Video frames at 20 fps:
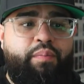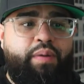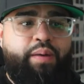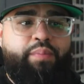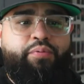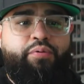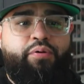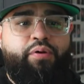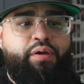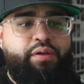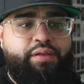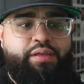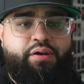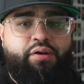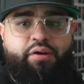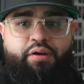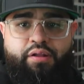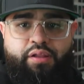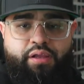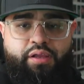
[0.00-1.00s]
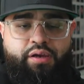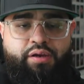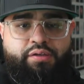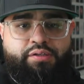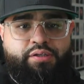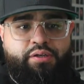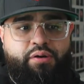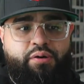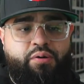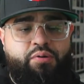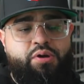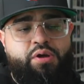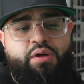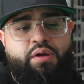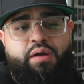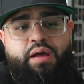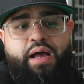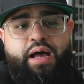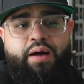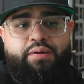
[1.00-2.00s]
boy did earlier. So
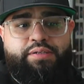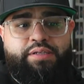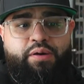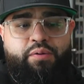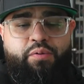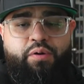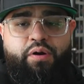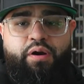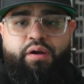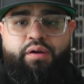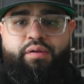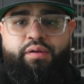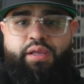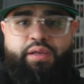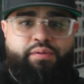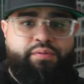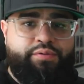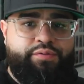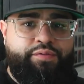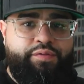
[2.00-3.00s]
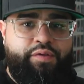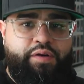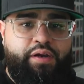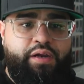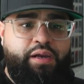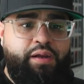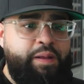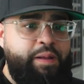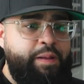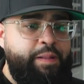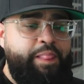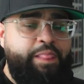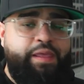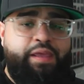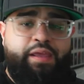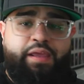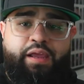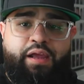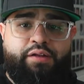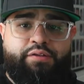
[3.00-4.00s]
I was at work, he was free,
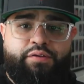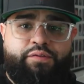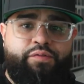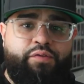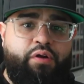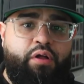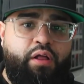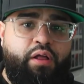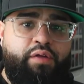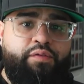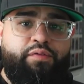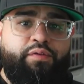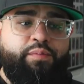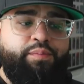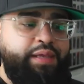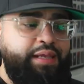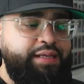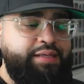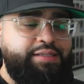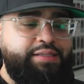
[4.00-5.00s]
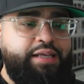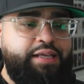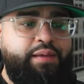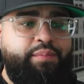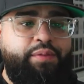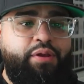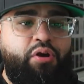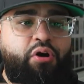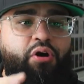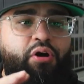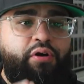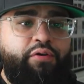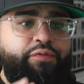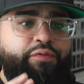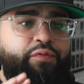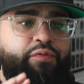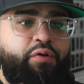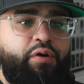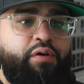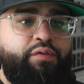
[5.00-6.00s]
he entered for all of them. He sent me all
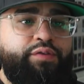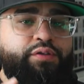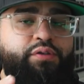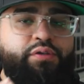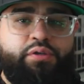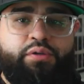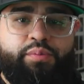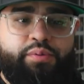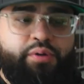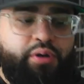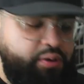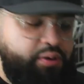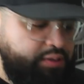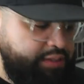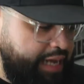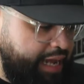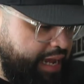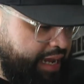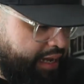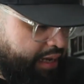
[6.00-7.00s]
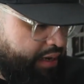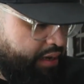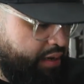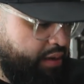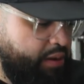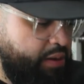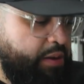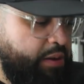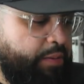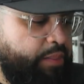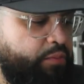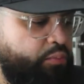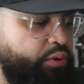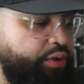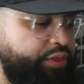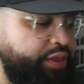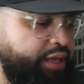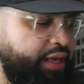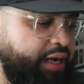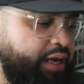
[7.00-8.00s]
4 of his group codes. And
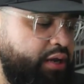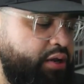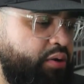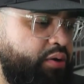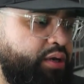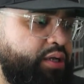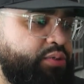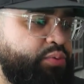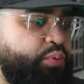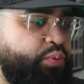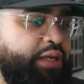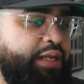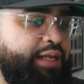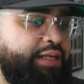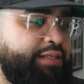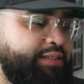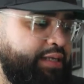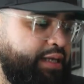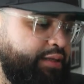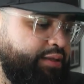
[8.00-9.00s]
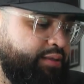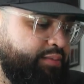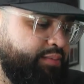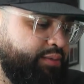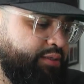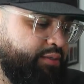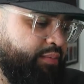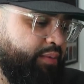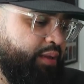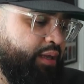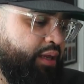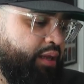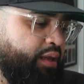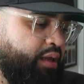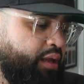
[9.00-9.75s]
one thing I noticed when he sent them to me,